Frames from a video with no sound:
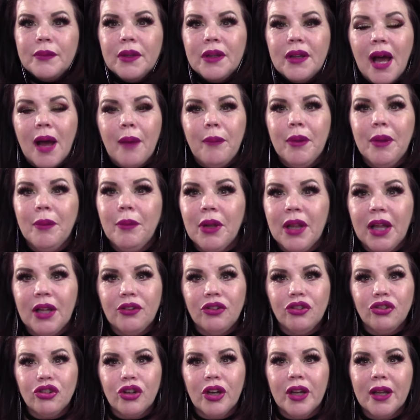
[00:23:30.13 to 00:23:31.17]
A lot of people
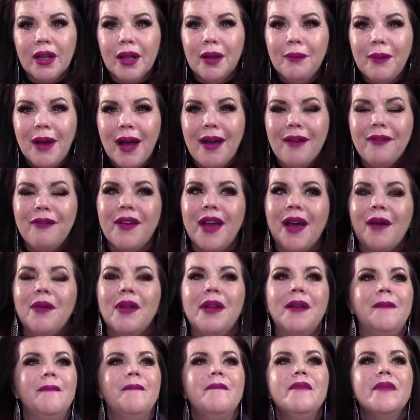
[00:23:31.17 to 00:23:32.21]
like to drink in my
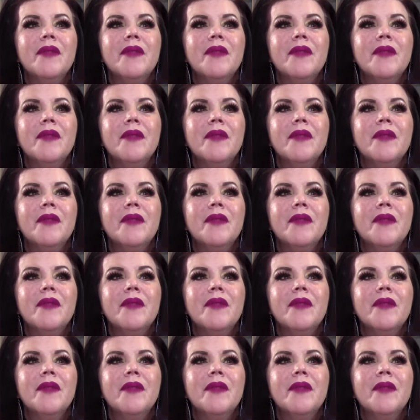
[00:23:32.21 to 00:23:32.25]
family.